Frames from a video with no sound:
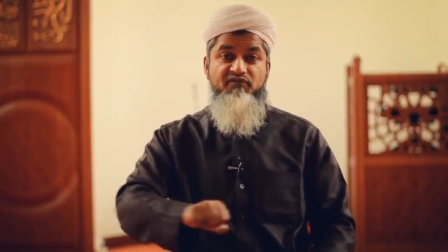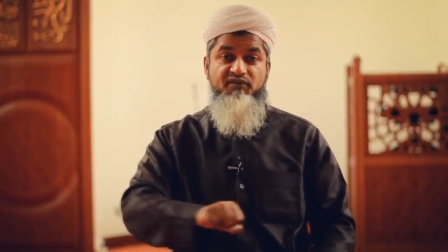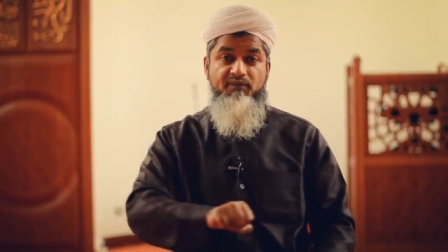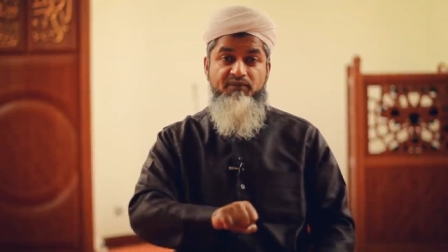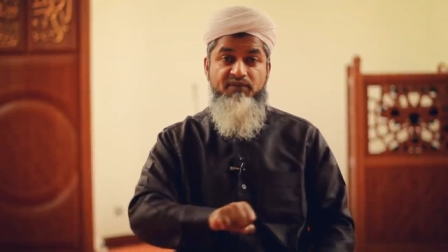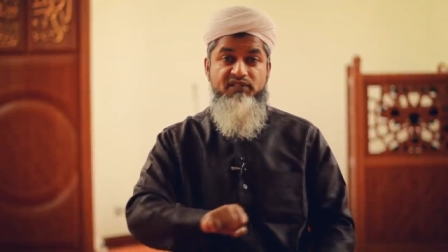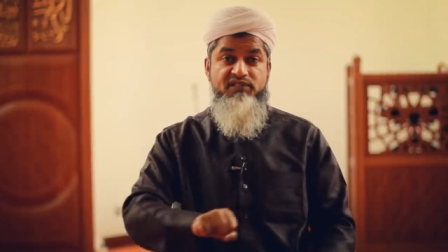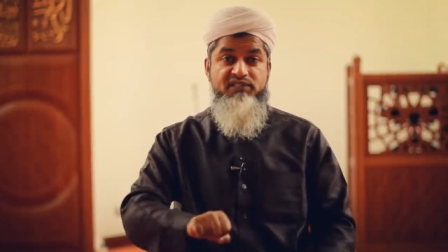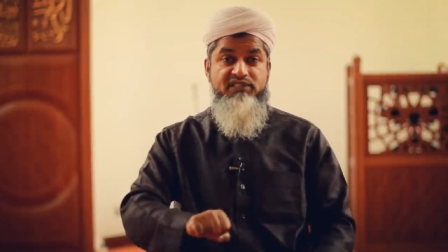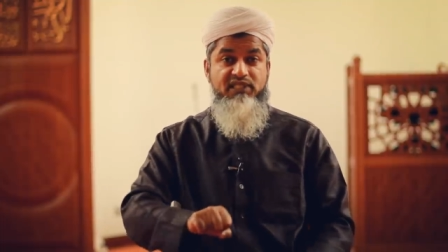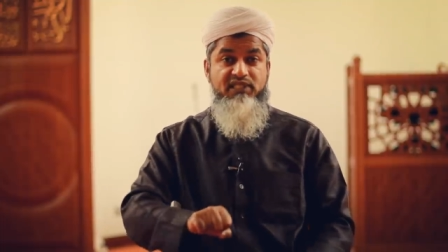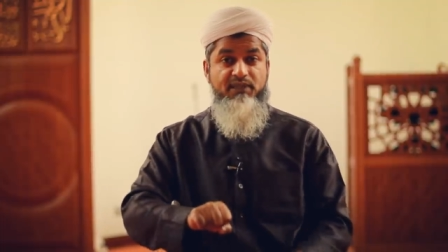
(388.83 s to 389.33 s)
from
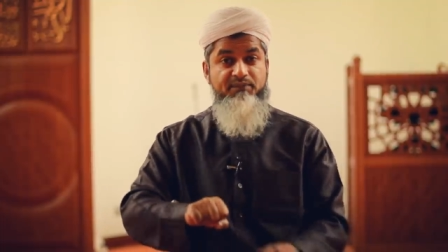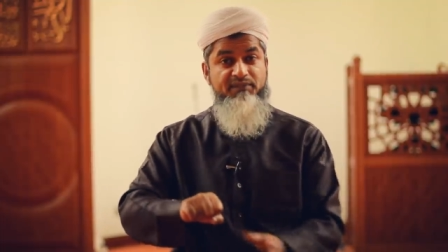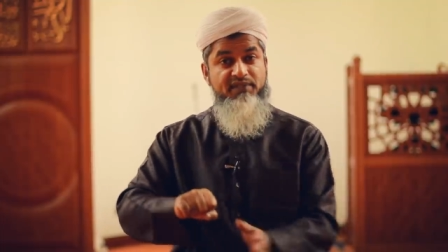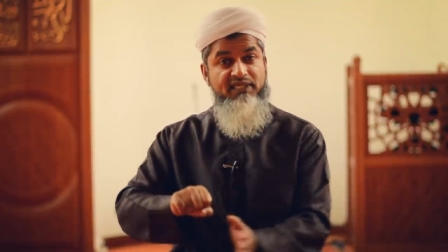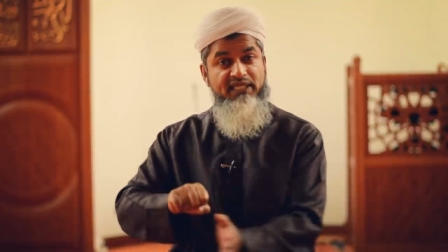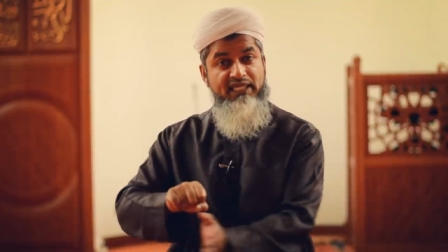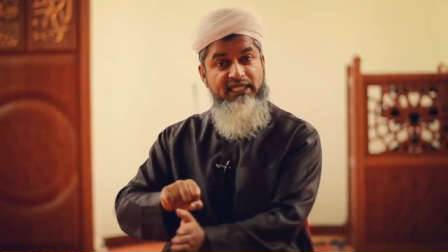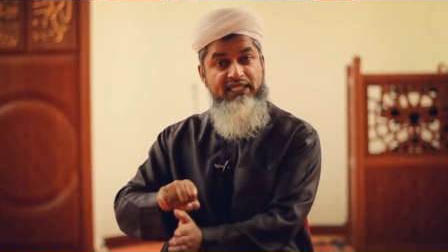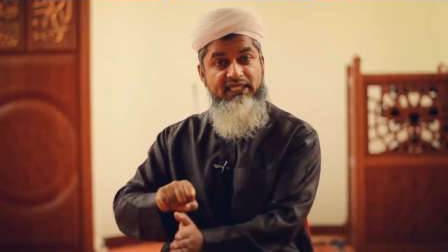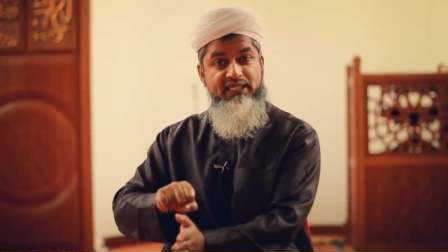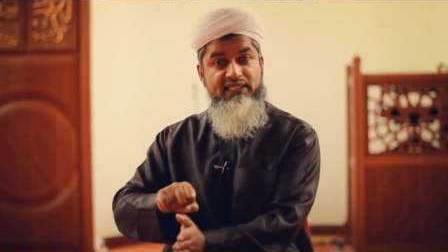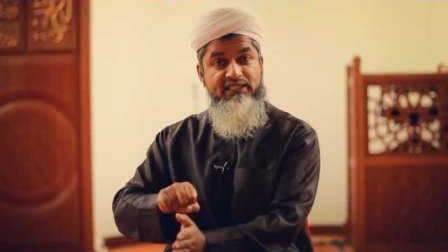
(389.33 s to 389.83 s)
the stomach
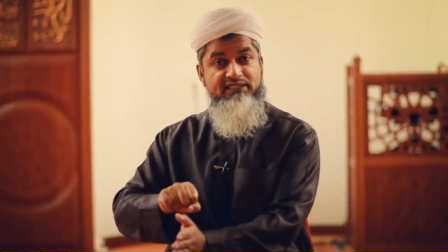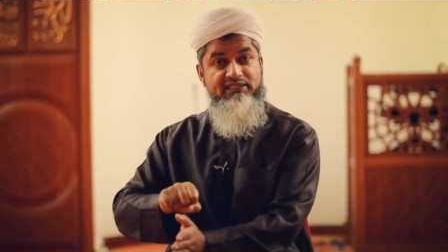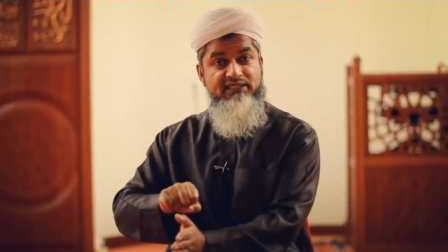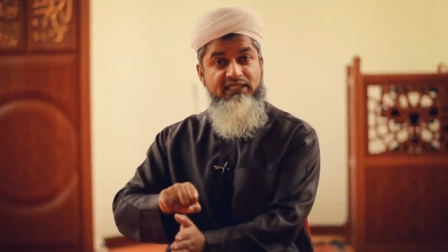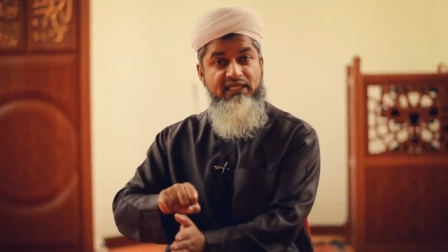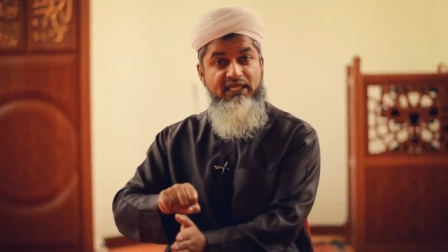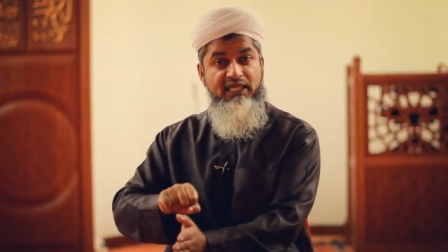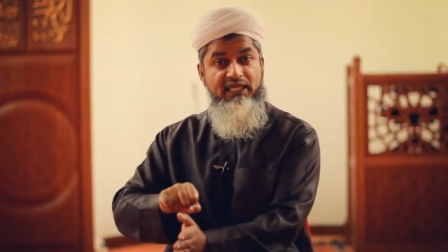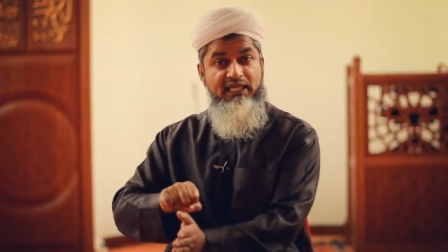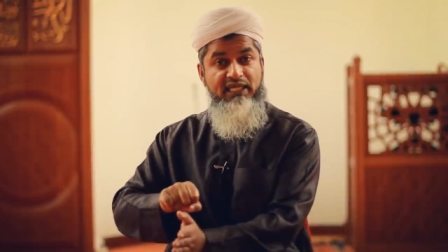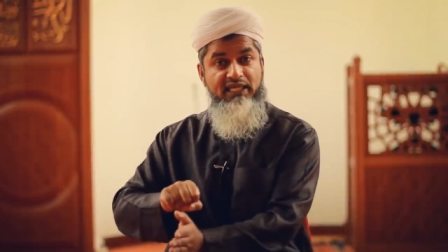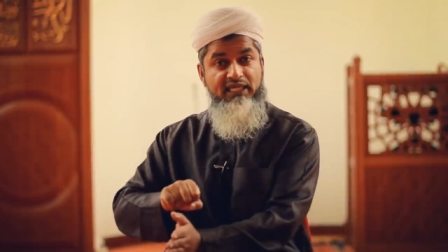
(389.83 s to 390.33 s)
in his,
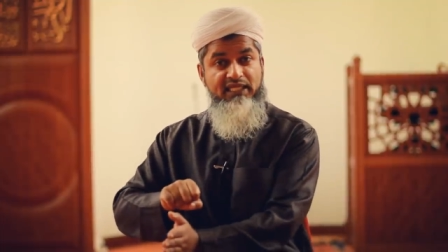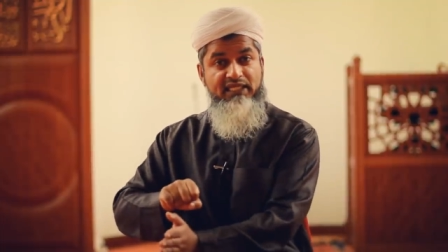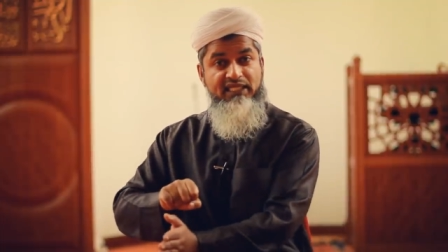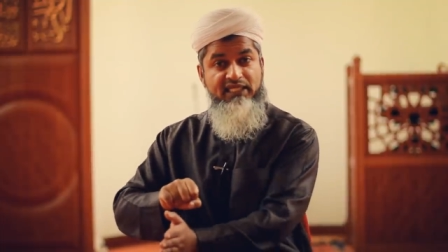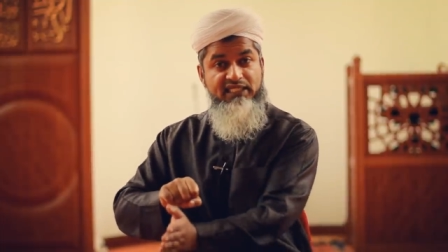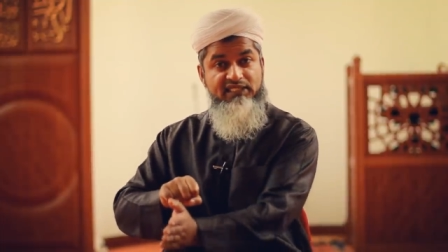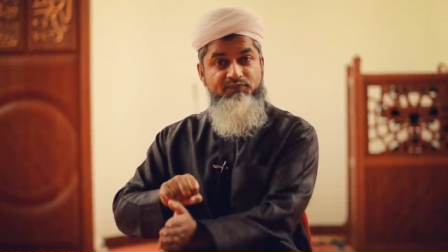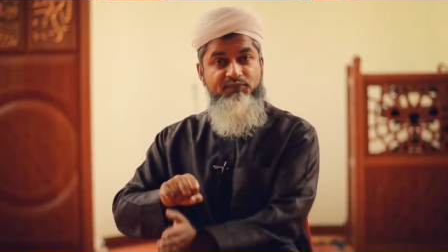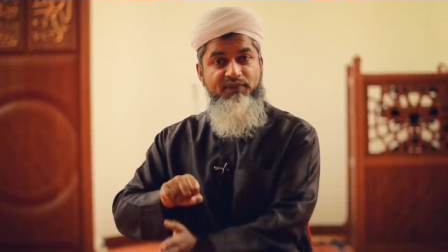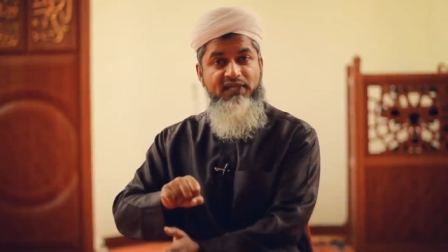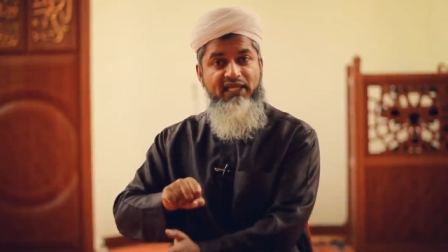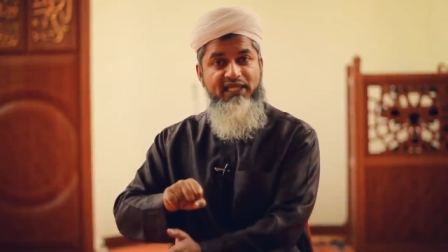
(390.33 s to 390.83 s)
in
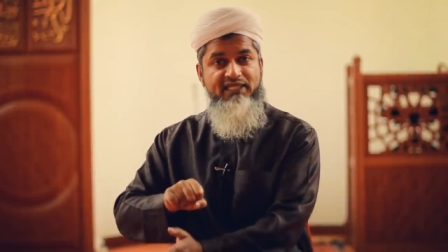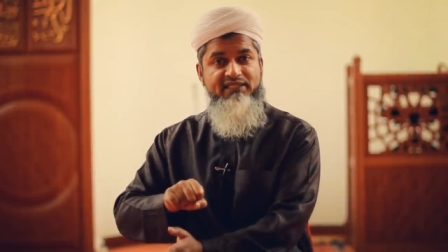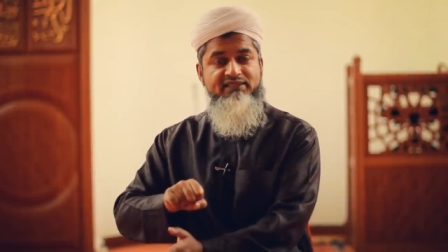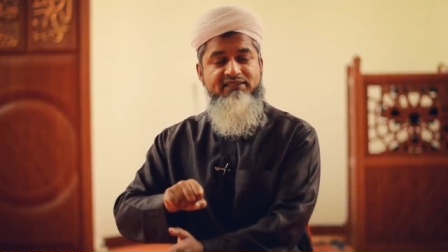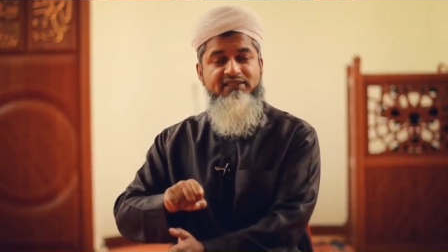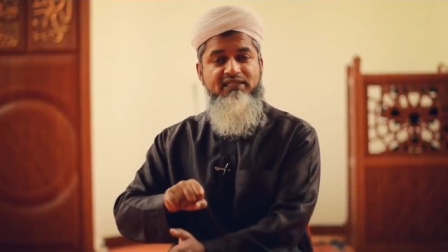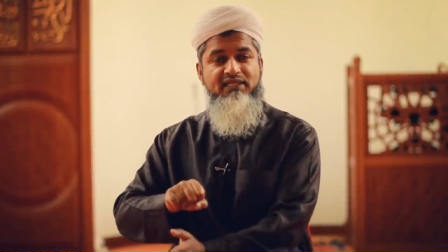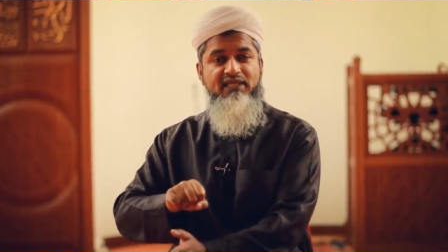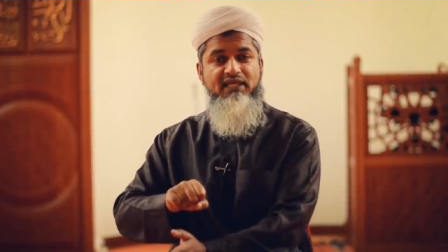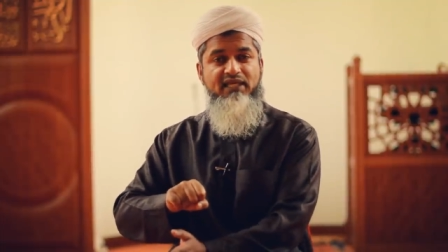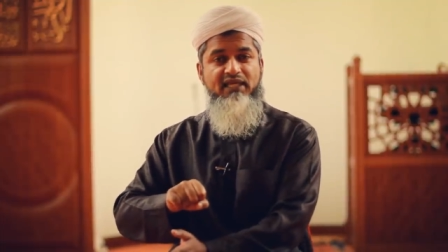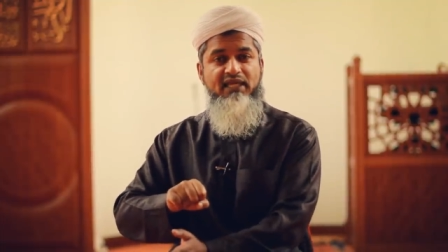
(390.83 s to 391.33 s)
his place.